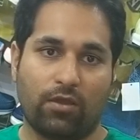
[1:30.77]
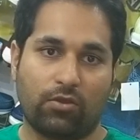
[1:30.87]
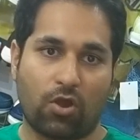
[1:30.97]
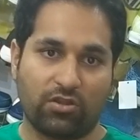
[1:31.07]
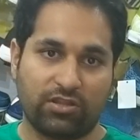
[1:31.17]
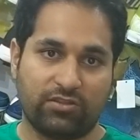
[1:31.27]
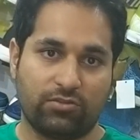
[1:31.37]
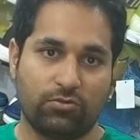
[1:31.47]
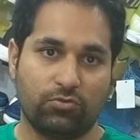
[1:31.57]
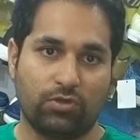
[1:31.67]
crosses
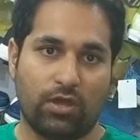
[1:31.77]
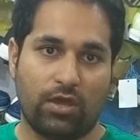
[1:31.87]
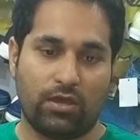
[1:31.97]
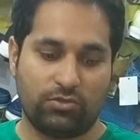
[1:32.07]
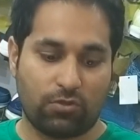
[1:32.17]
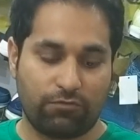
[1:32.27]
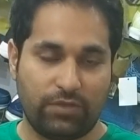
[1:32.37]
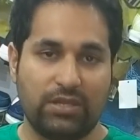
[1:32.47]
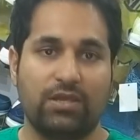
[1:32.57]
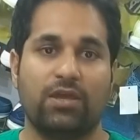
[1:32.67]
through your
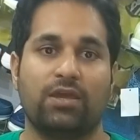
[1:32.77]
feet.